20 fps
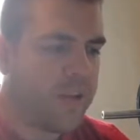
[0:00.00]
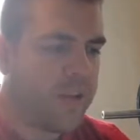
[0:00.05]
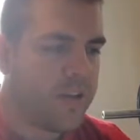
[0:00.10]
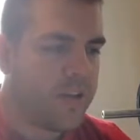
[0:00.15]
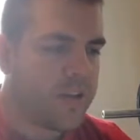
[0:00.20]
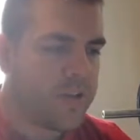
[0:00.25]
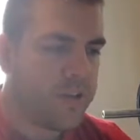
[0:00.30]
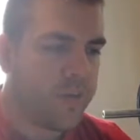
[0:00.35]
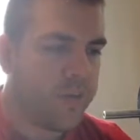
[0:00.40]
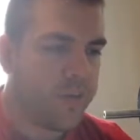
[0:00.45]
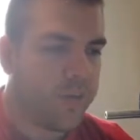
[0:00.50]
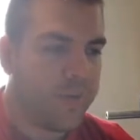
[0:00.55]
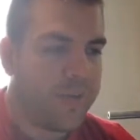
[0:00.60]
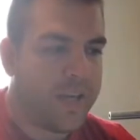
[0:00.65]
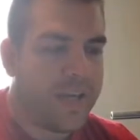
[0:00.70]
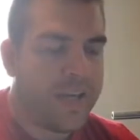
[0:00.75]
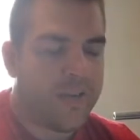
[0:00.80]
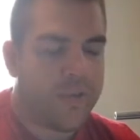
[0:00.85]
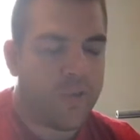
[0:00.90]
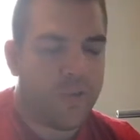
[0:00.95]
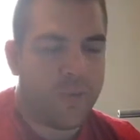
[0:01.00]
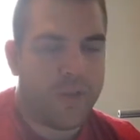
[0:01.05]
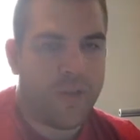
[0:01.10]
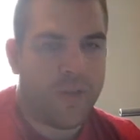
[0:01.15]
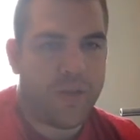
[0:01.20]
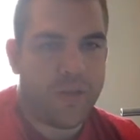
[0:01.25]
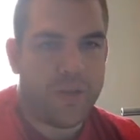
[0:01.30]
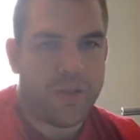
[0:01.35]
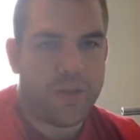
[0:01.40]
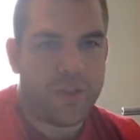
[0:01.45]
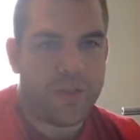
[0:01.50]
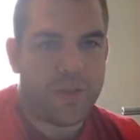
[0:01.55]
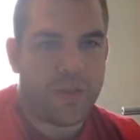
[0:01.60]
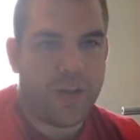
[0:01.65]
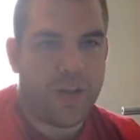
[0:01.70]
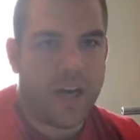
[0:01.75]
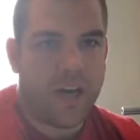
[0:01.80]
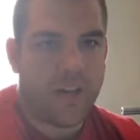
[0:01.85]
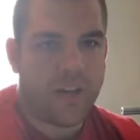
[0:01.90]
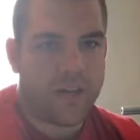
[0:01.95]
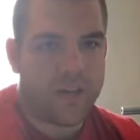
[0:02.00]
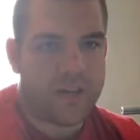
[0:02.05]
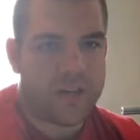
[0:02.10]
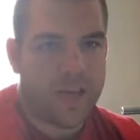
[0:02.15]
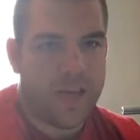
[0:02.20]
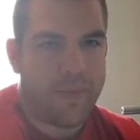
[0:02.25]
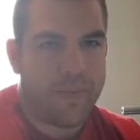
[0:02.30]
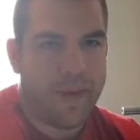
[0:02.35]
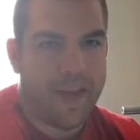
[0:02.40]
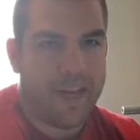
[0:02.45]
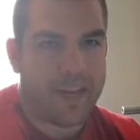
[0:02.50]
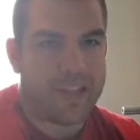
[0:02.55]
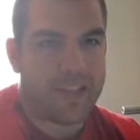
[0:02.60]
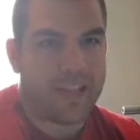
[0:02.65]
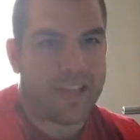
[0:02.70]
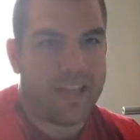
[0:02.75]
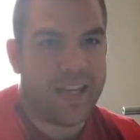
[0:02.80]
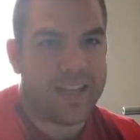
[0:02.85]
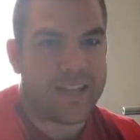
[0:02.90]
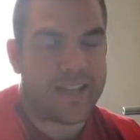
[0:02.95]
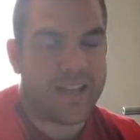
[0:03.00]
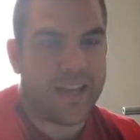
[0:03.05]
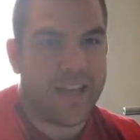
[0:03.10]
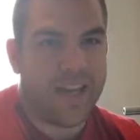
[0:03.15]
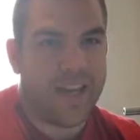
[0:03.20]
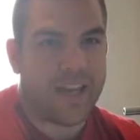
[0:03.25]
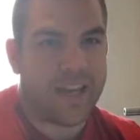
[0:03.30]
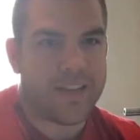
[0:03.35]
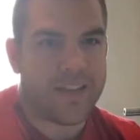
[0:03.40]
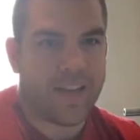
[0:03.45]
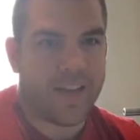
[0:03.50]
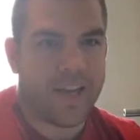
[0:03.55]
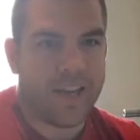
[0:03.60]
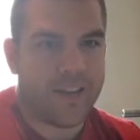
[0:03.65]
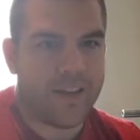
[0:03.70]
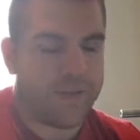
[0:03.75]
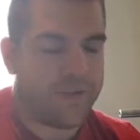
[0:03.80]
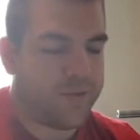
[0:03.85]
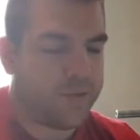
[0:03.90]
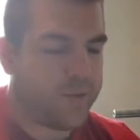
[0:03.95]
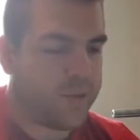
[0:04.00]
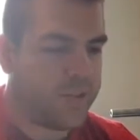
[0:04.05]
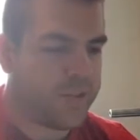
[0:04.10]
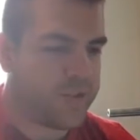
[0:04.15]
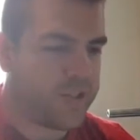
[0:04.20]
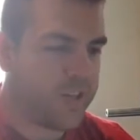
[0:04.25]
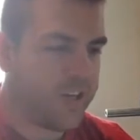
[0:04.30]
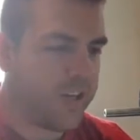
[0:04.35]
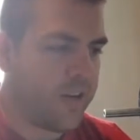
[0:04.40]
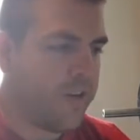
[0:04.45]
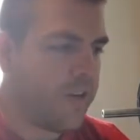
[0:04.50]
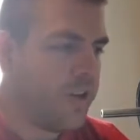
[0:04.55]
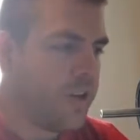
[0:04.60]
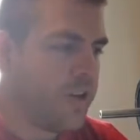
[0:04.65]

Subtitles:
So for me, it would be $32. I pay actually less than that because I got it a few years ago.